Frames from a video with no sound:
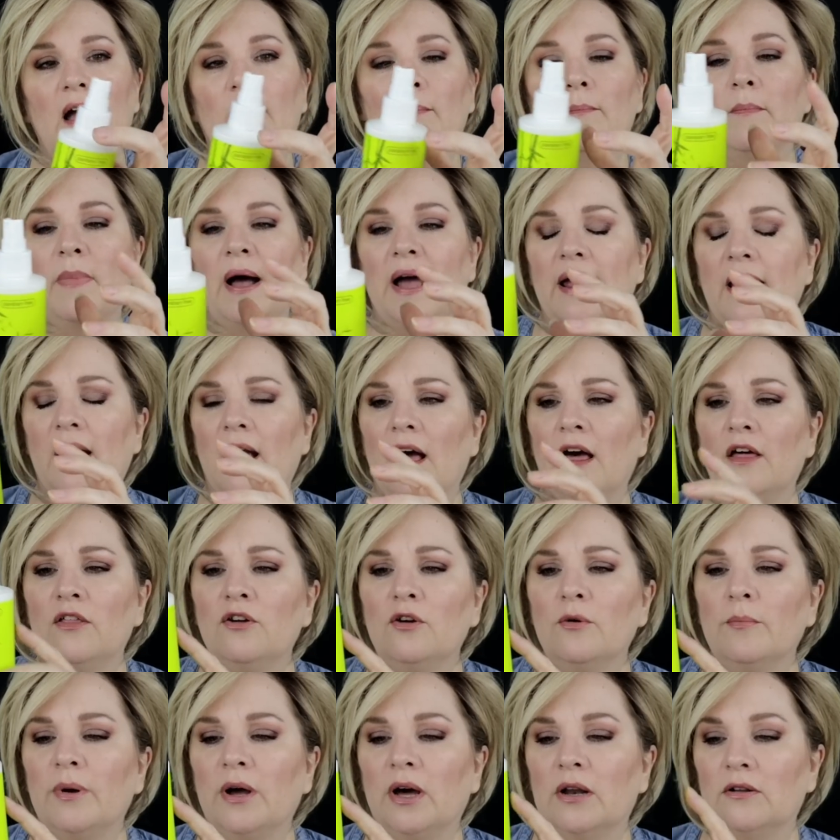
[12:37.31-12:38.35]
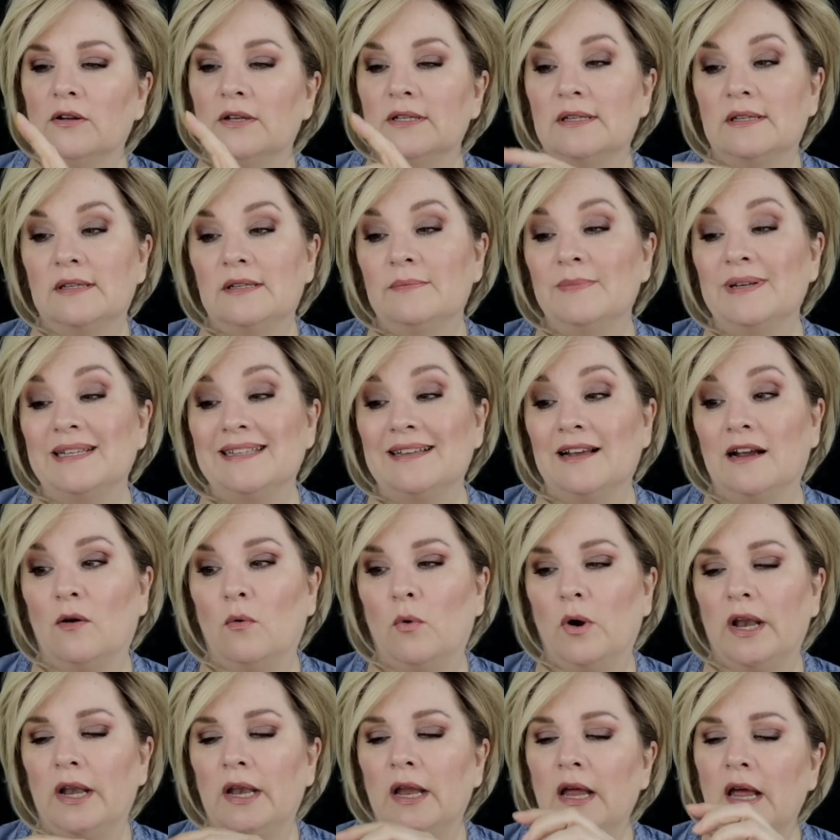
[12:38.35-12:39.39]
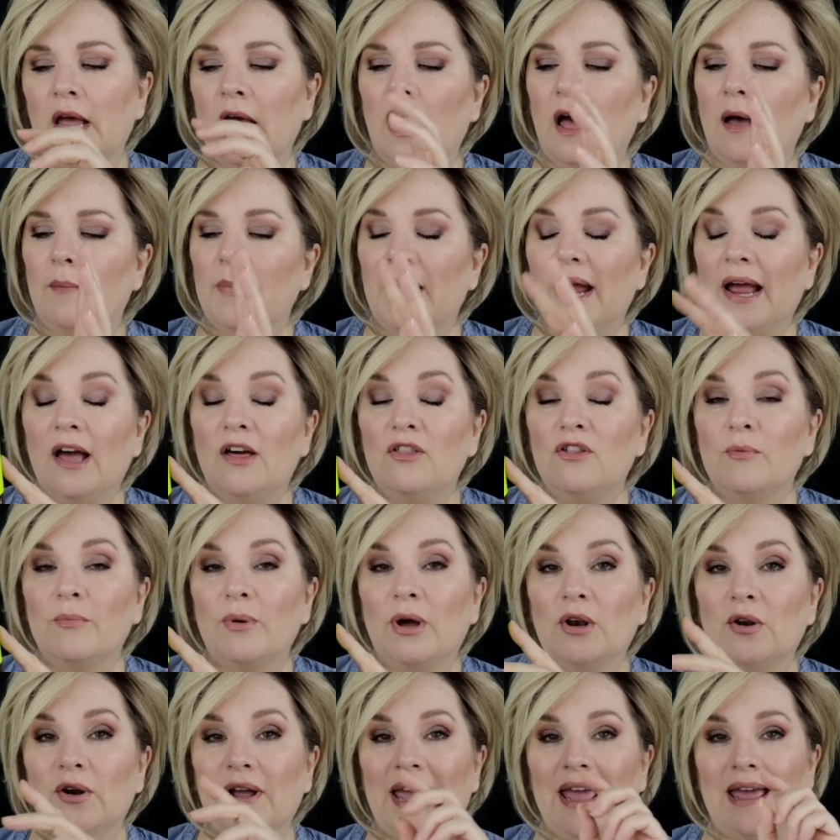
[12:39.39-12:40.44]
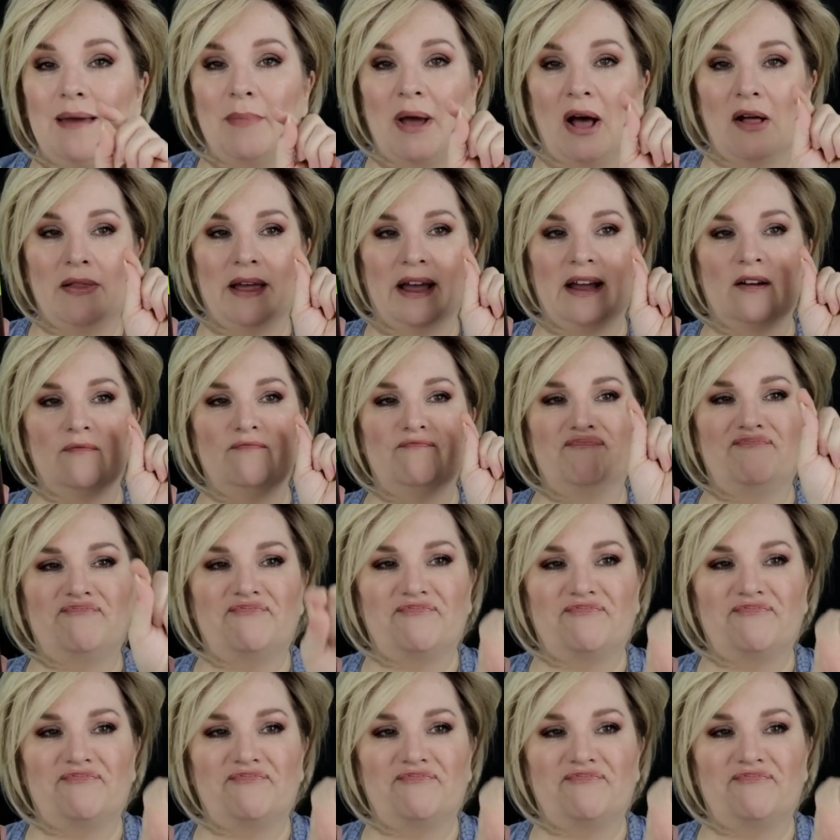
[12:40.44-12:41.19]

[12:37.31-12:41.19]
My other bottle, because this is my second one, my other bottle came out like a